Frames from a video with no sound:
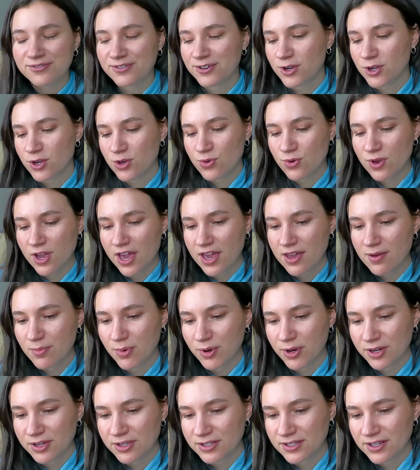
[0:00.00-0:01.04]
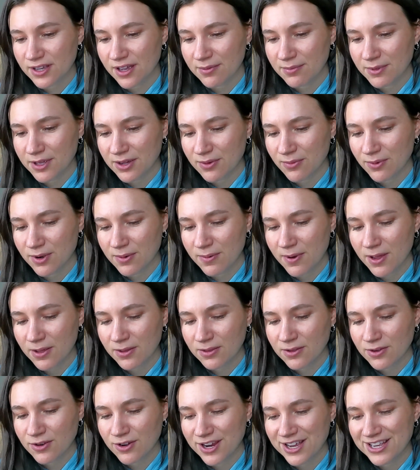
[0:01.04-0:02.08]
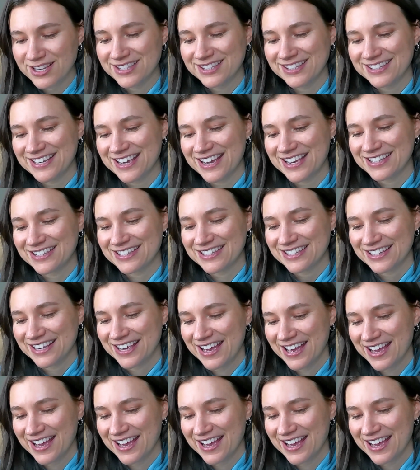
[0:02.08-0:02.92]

for UK books. I'm like, what about the United States?